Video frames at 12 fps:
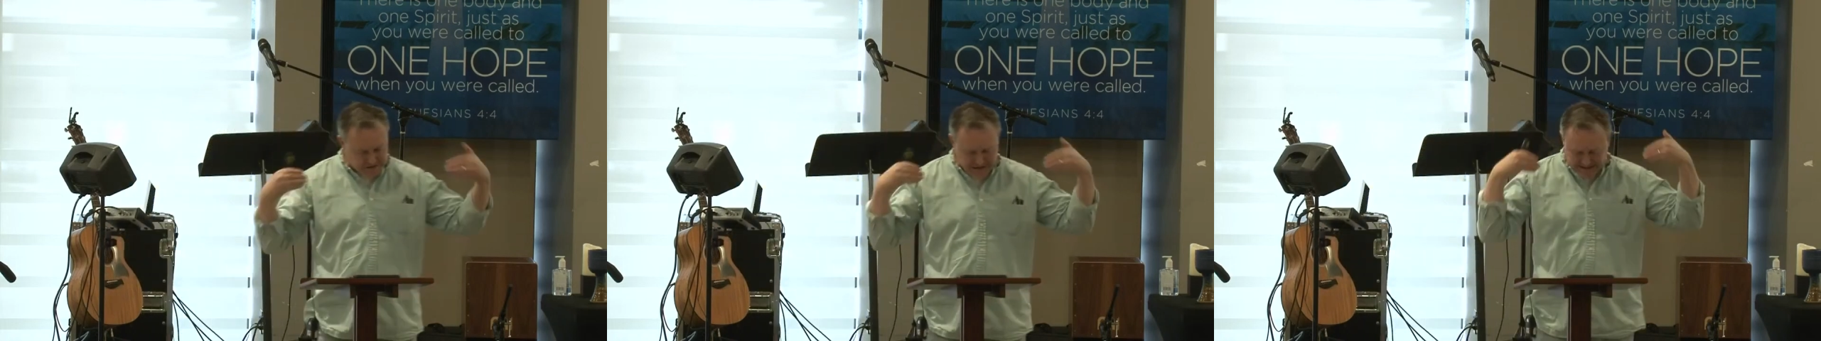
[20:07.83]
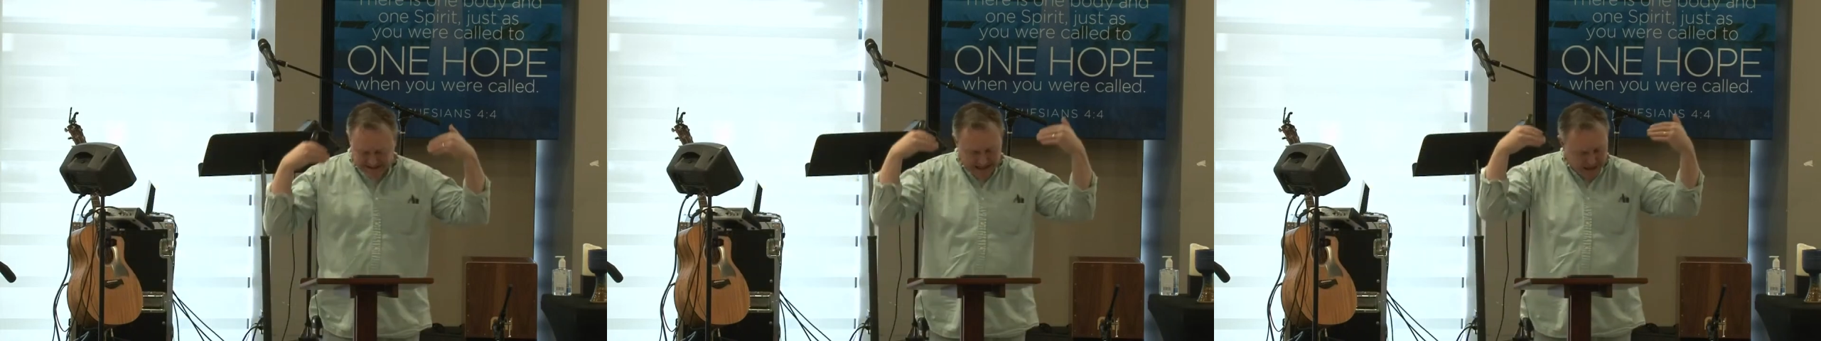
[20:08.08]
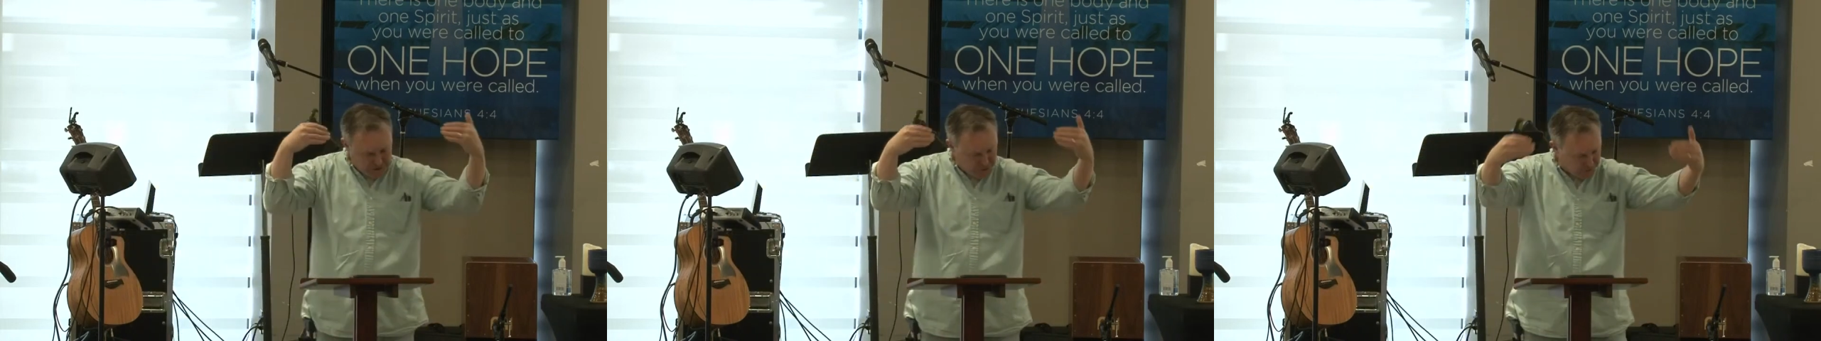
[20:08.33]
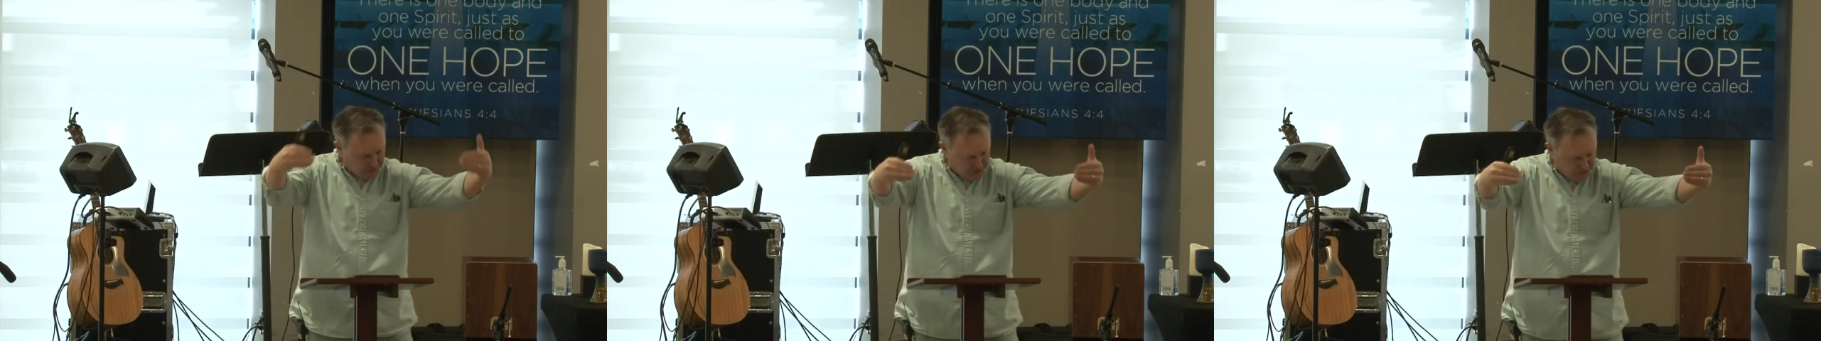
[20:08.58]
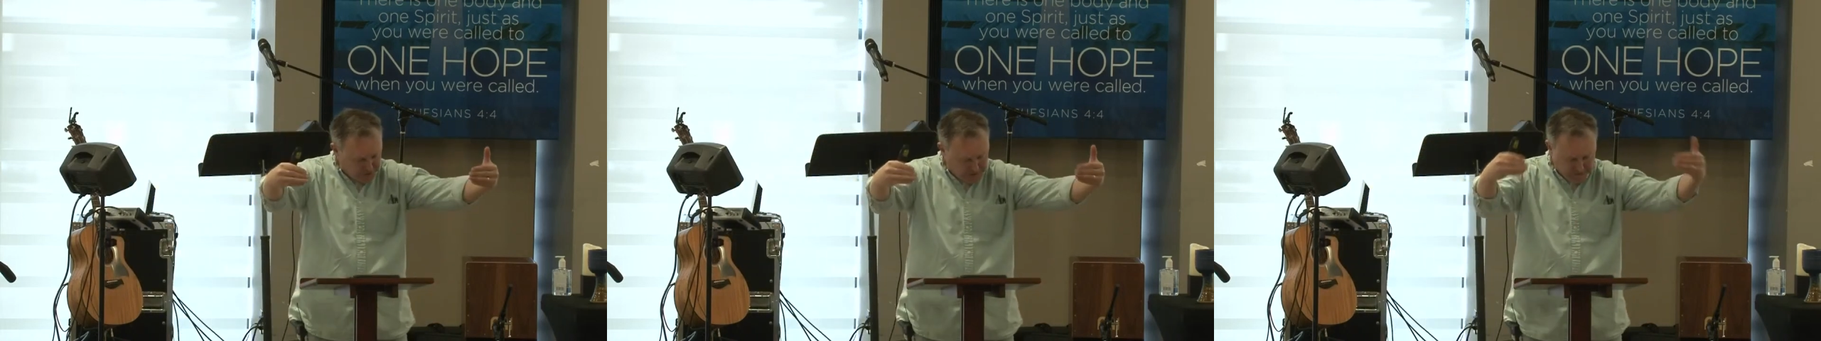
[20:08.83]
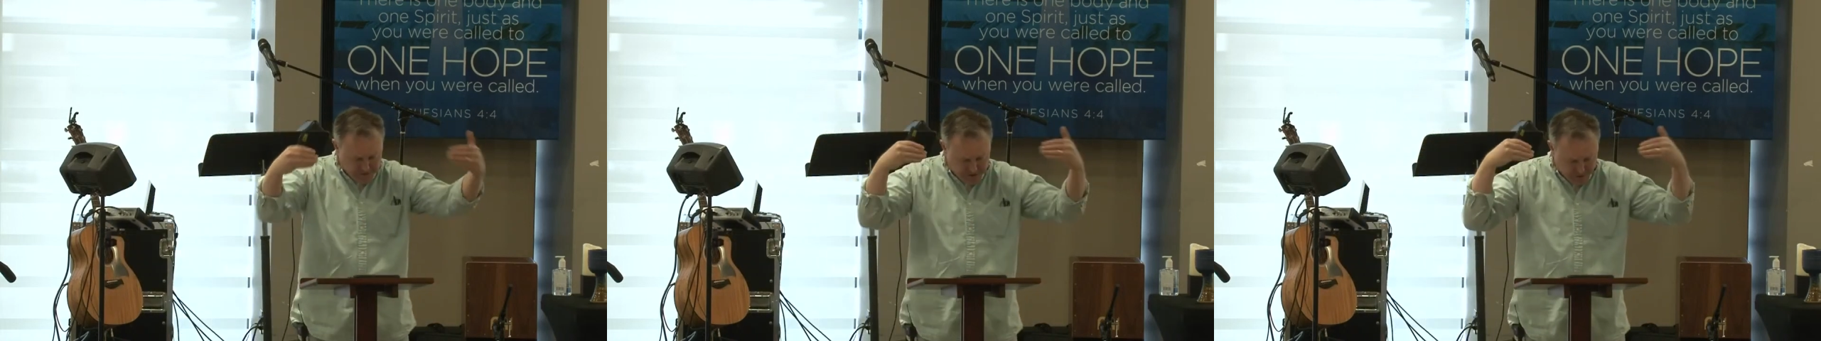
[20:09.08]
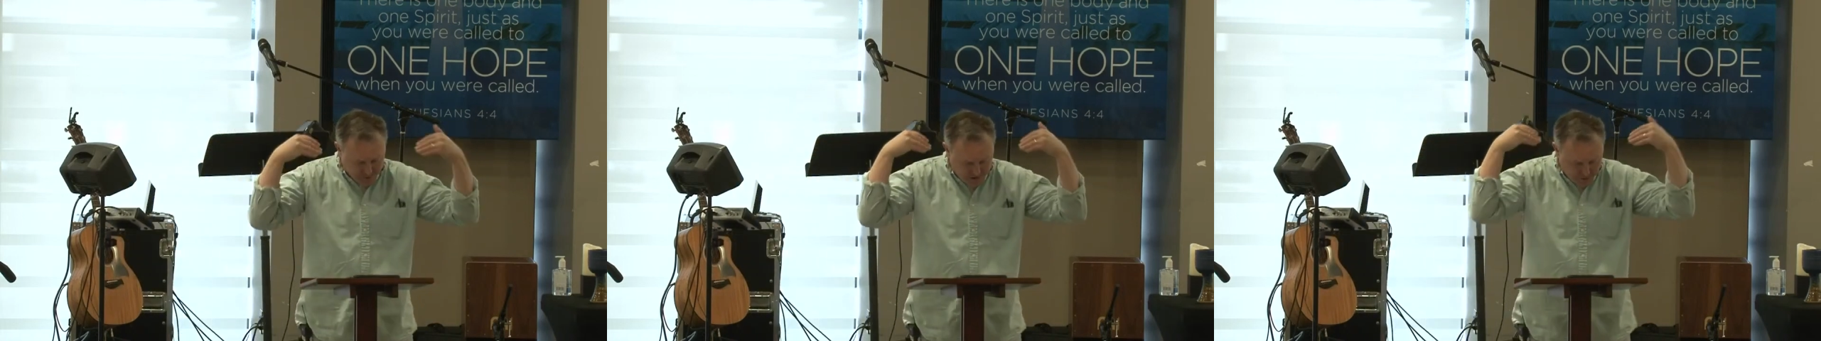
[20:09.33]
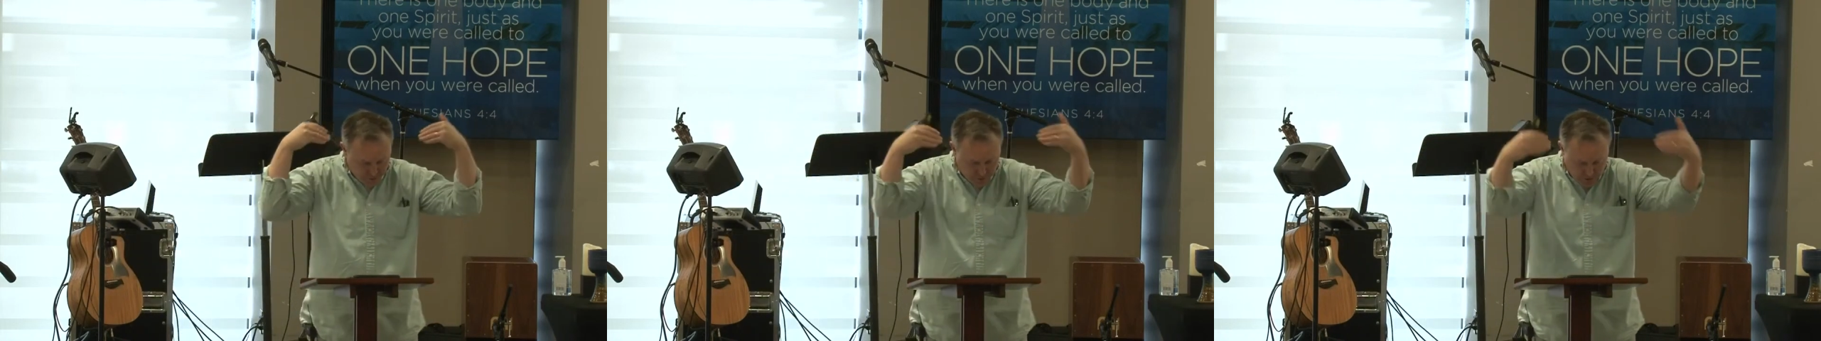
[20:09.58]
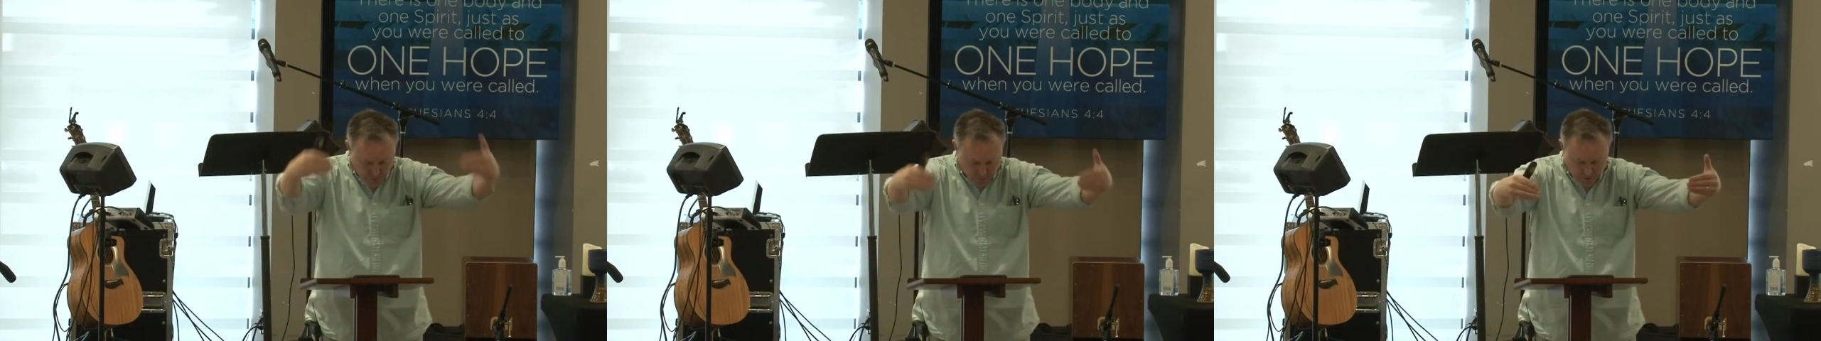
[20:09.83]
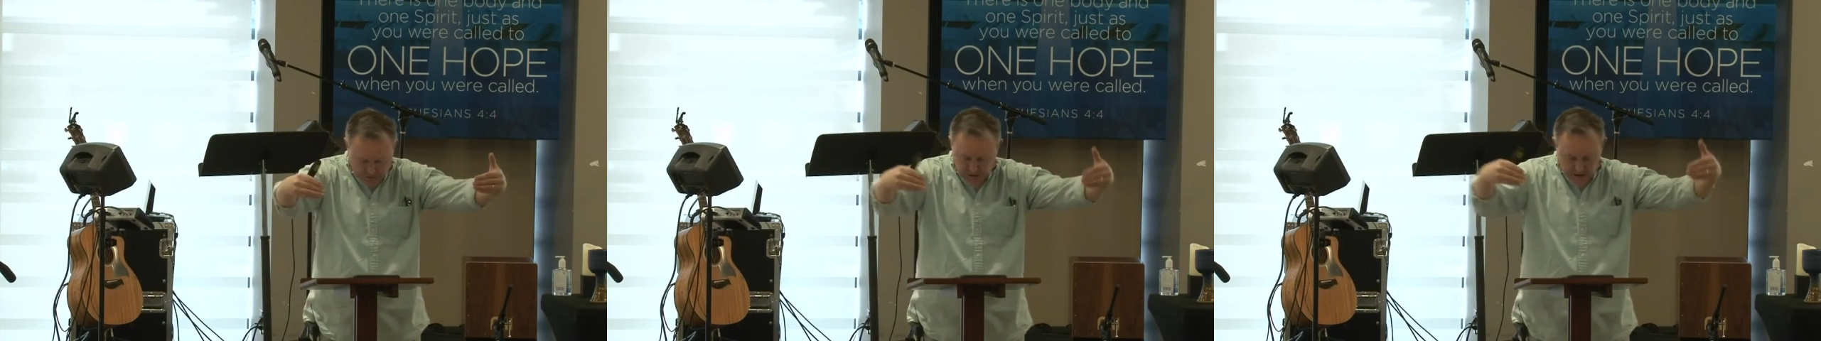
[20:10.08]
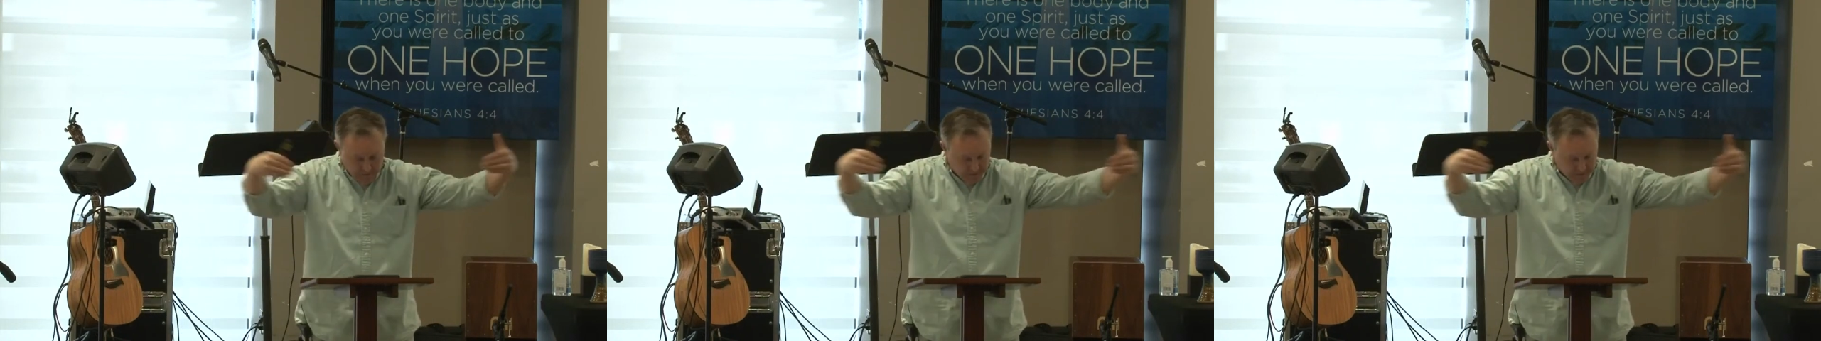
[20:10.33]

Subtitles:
It's counterintuitive to the way the world works,